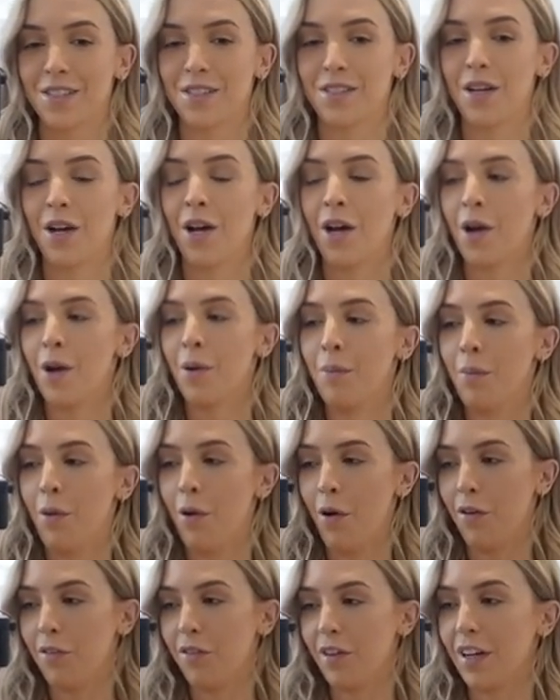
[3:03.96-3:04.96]
is
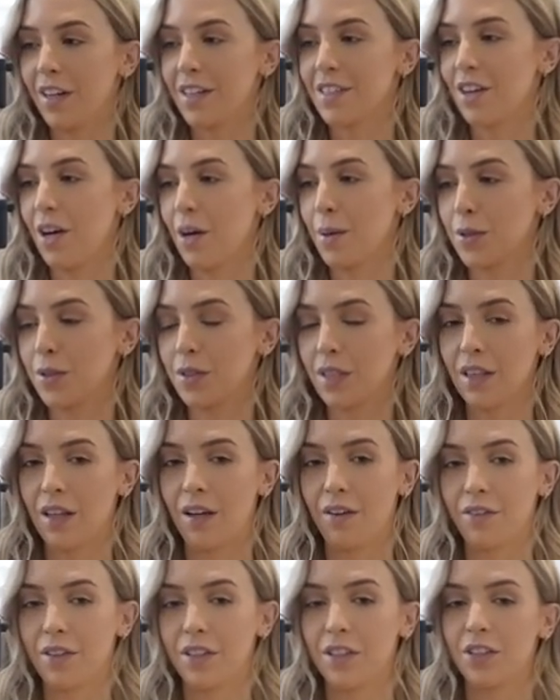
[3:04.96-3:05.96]
perfect. I absolutely
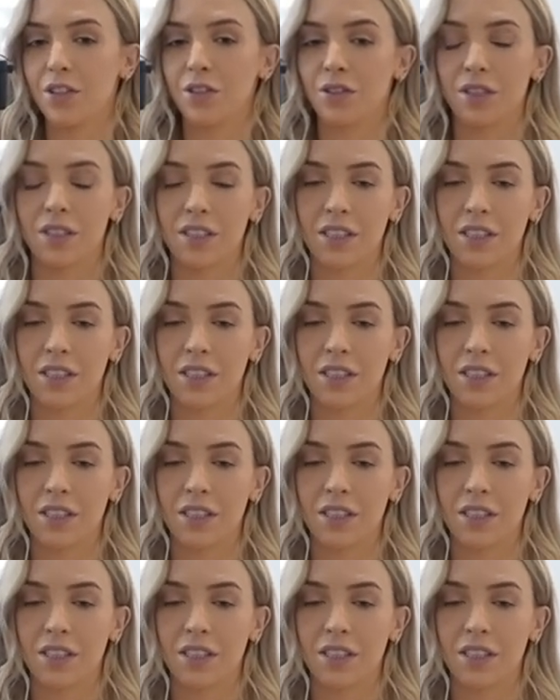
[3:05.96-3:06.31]
love it. You could